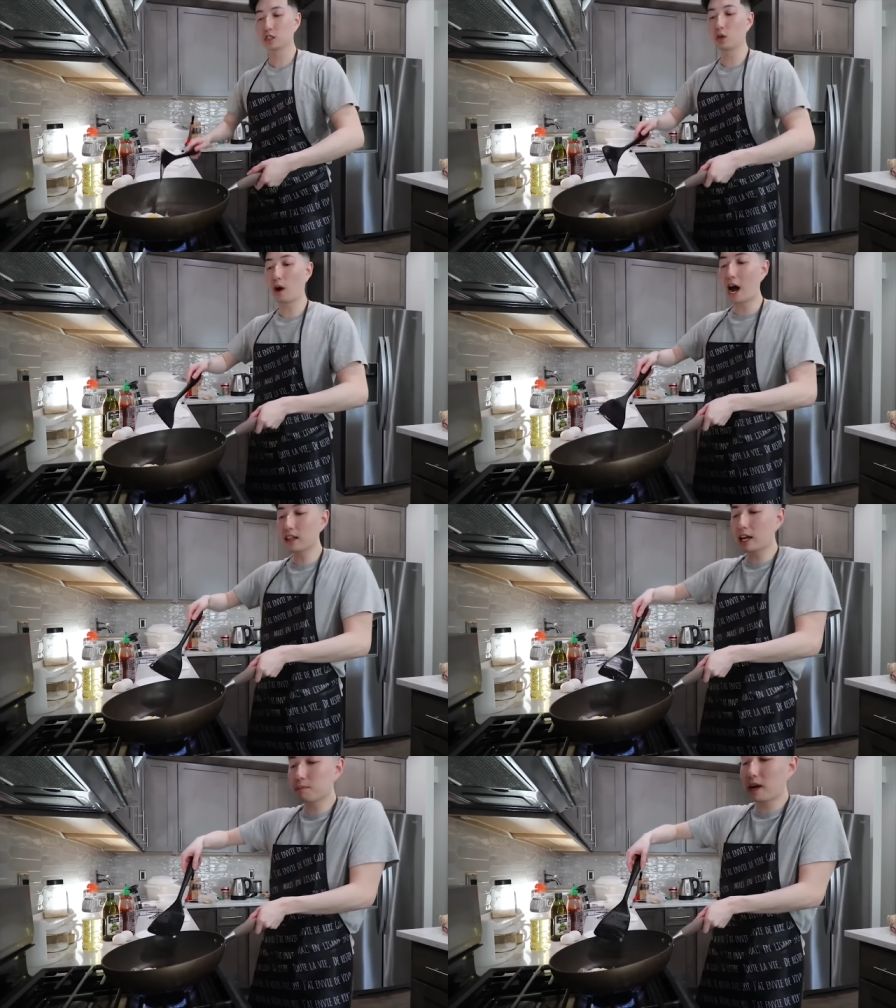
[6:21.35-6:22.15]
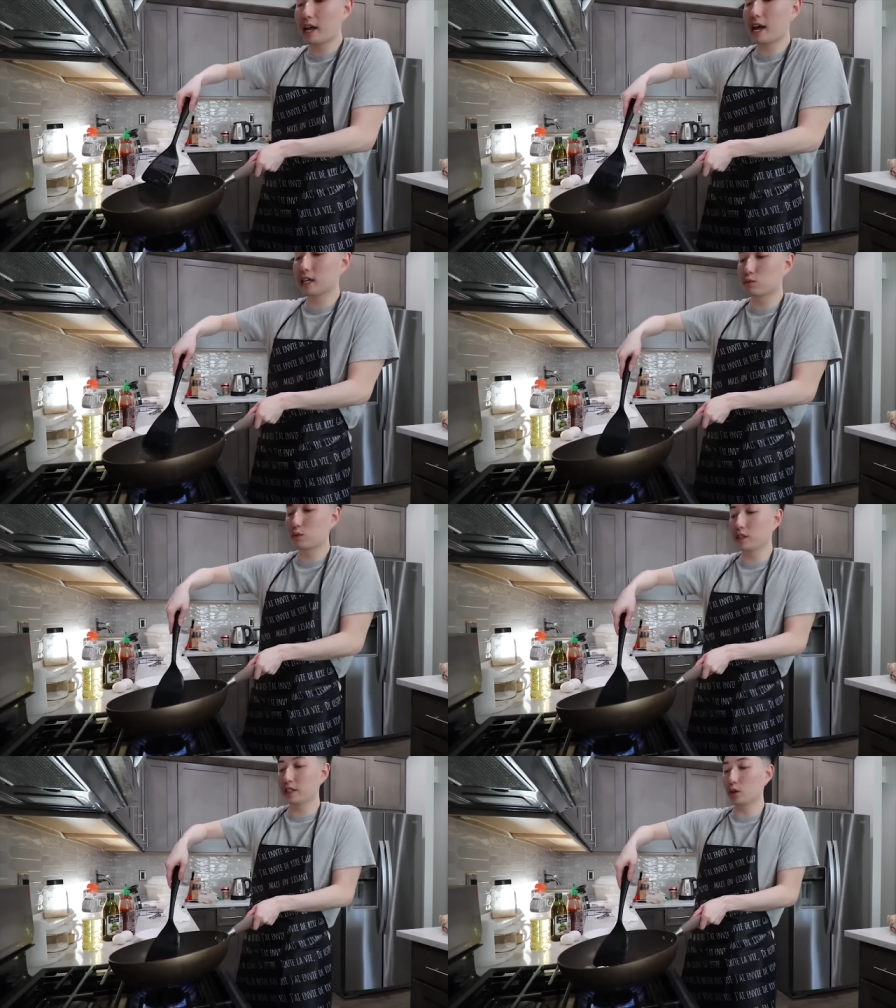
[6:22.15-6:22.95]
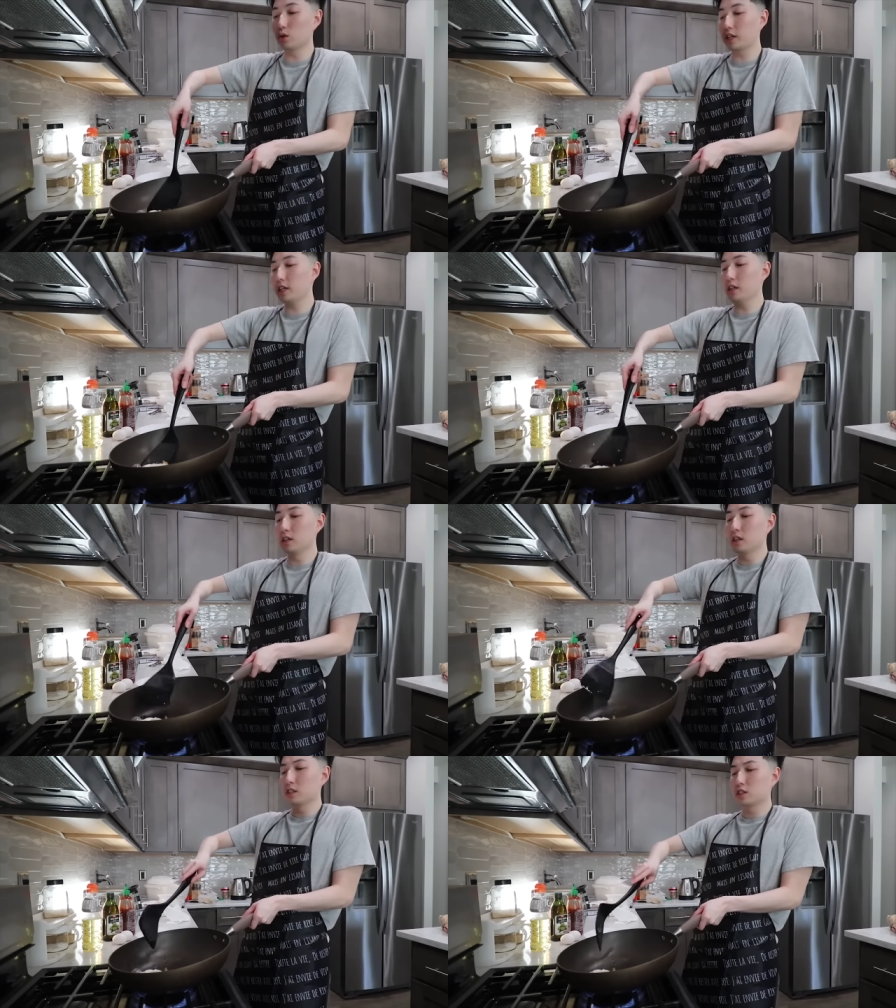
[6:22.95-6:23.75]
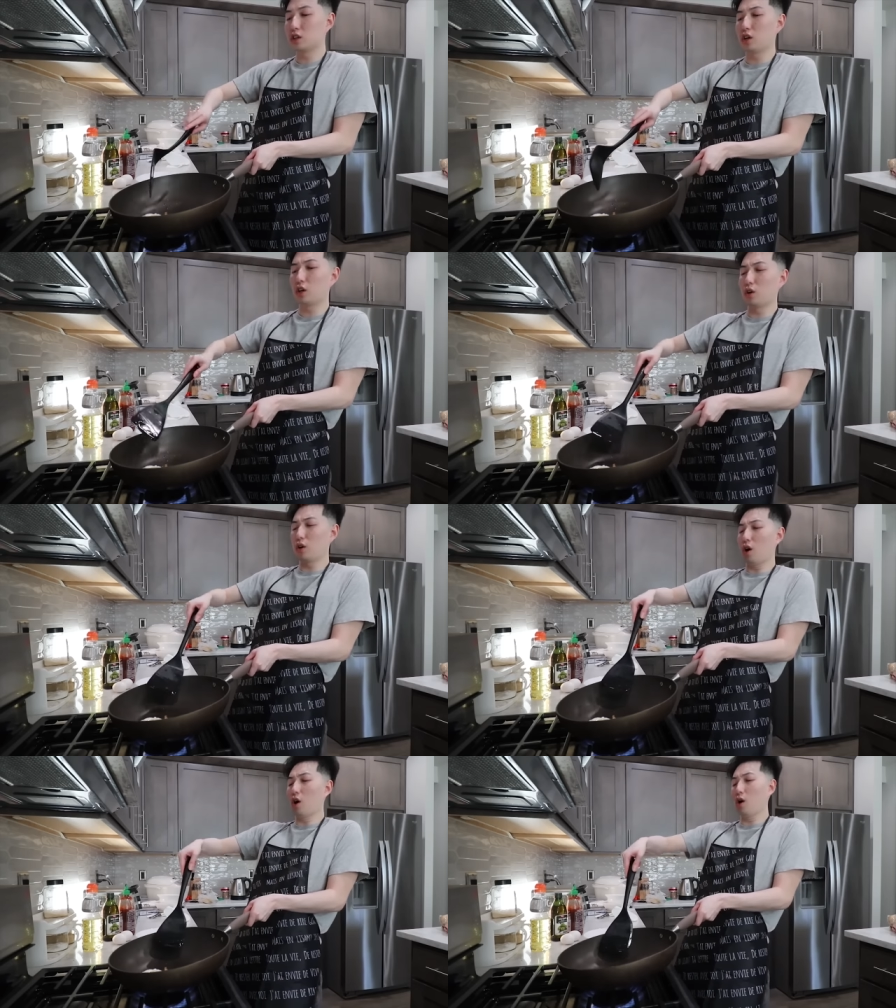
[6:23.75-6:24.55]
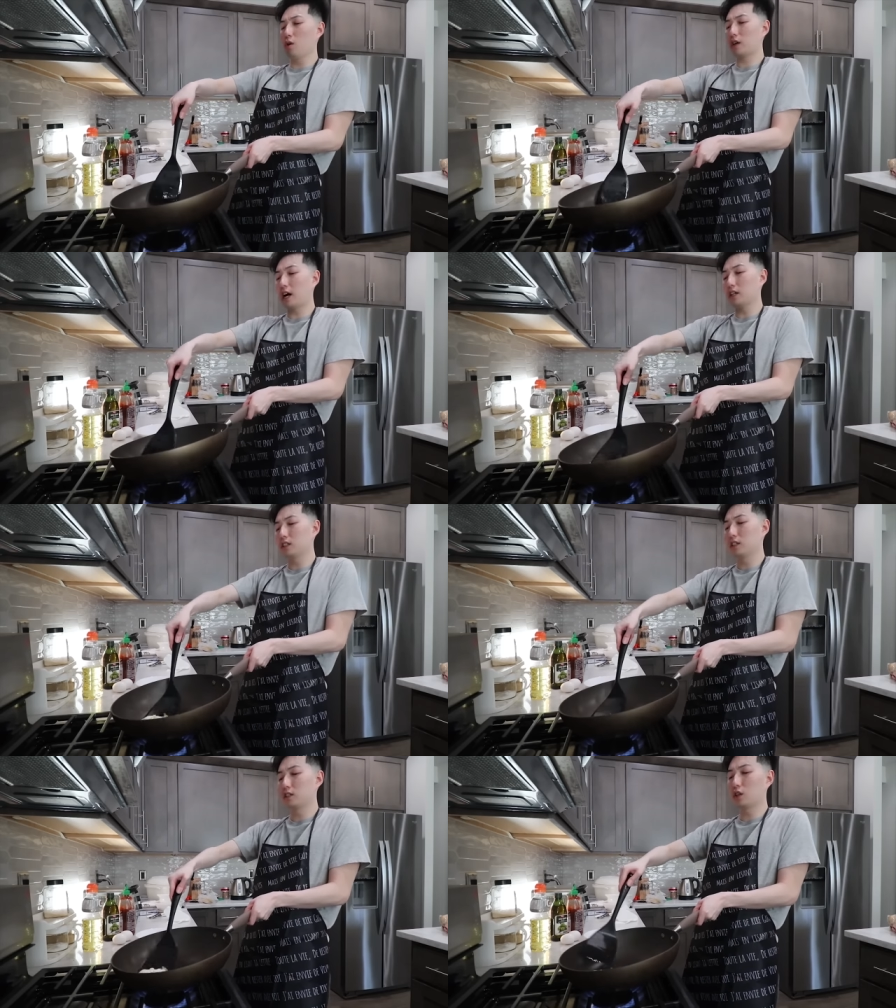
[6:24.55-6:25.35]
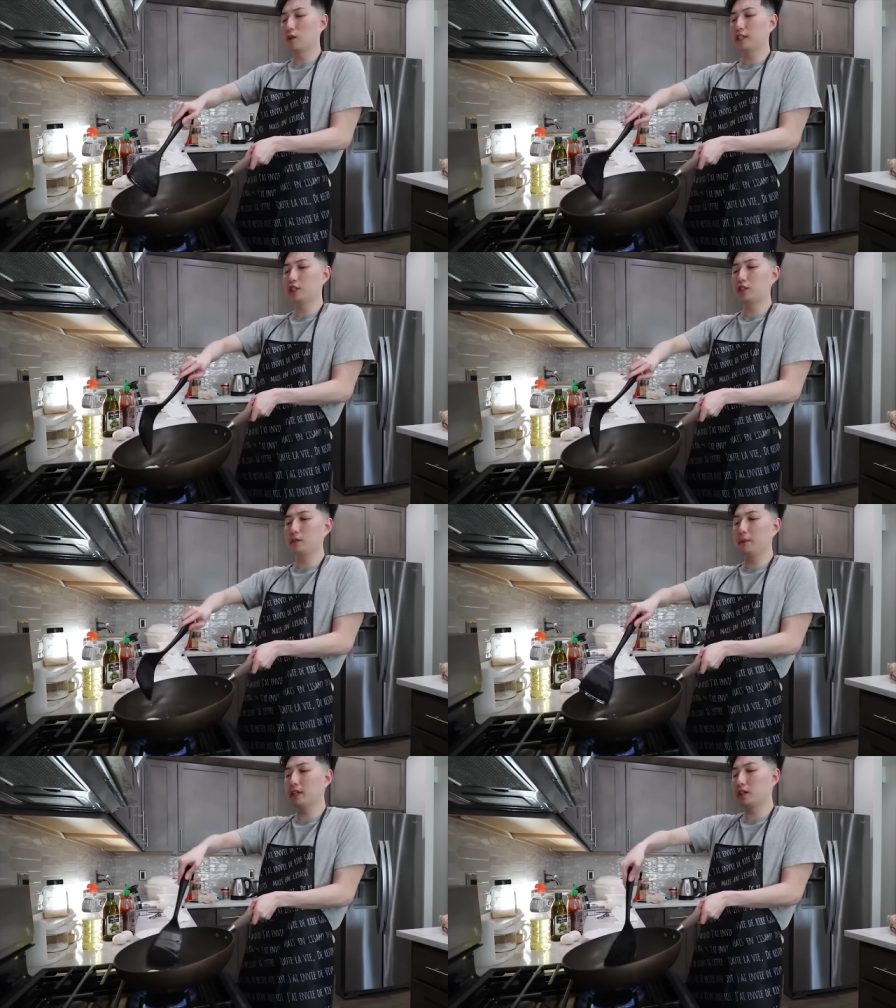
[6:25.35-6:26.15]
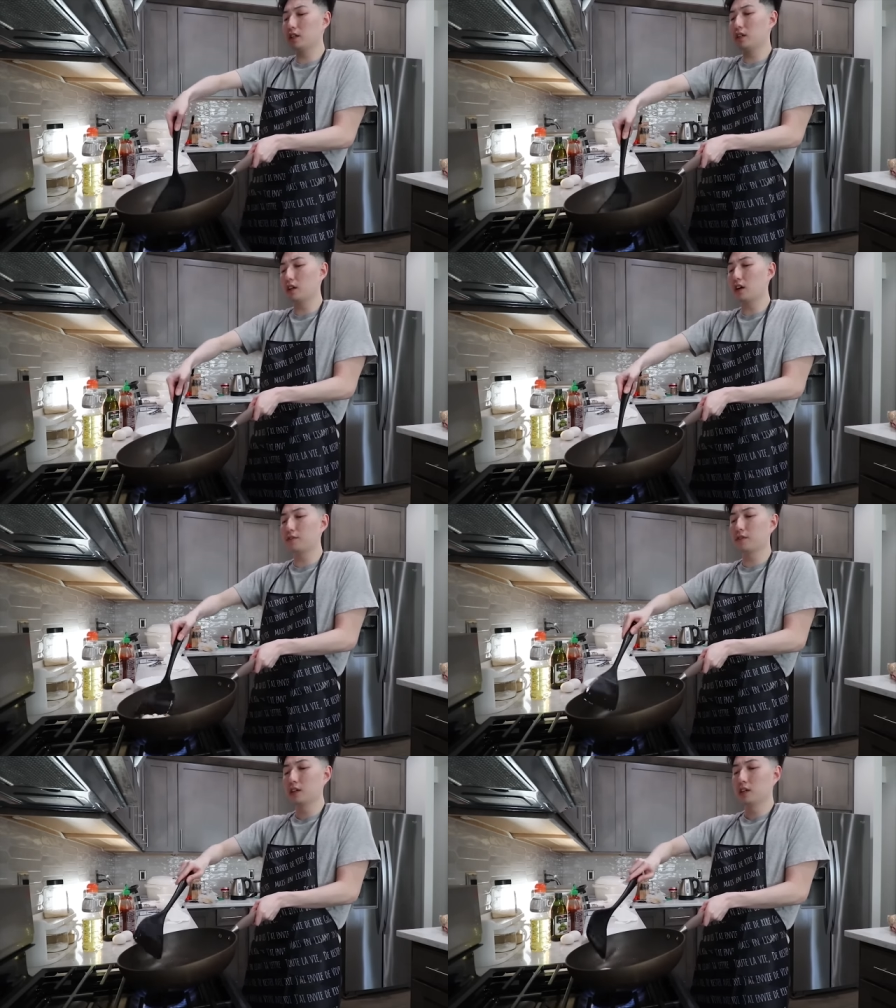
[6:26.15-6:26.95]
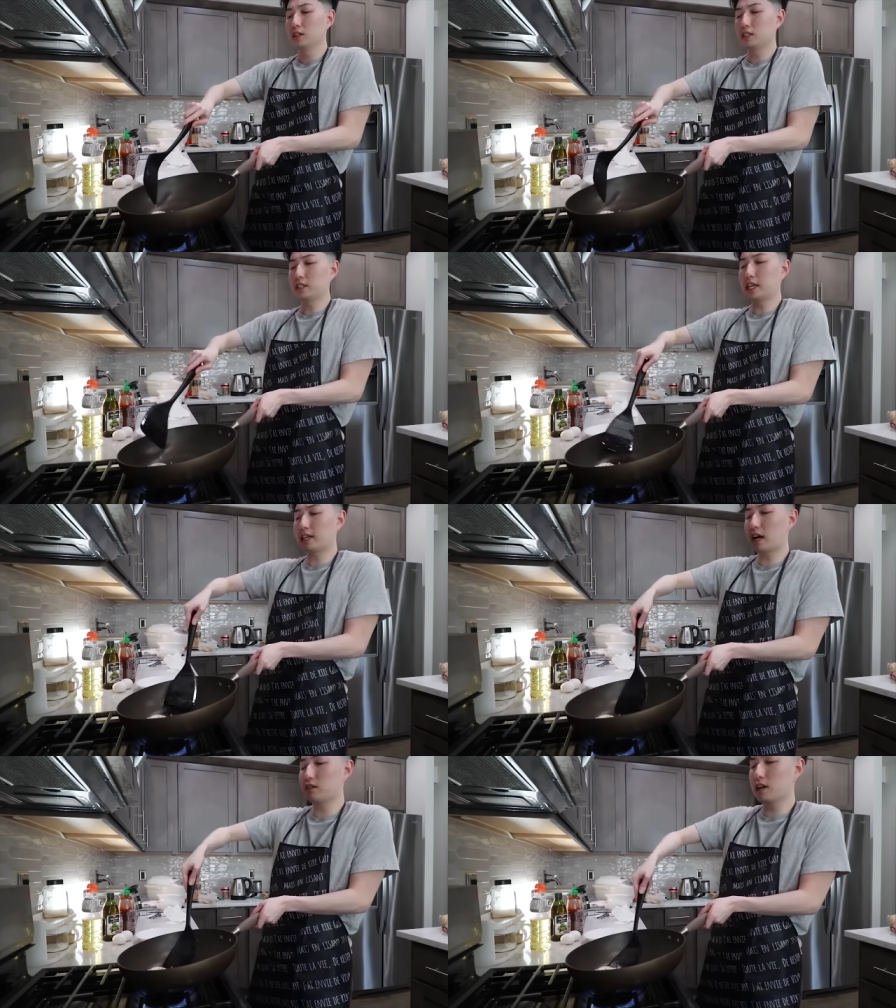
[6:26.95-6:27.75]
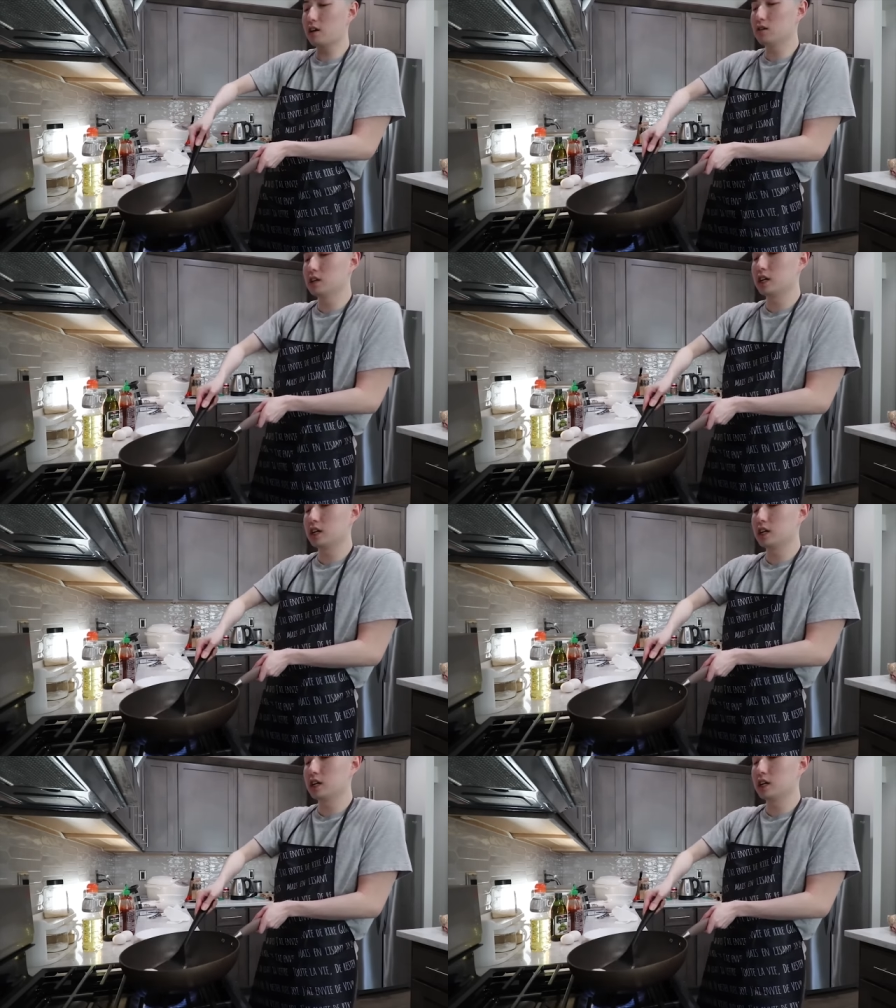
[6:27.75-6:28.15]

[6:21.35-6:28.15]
So I like my eggs really yolky. So, oh So it should be good enough to take out now.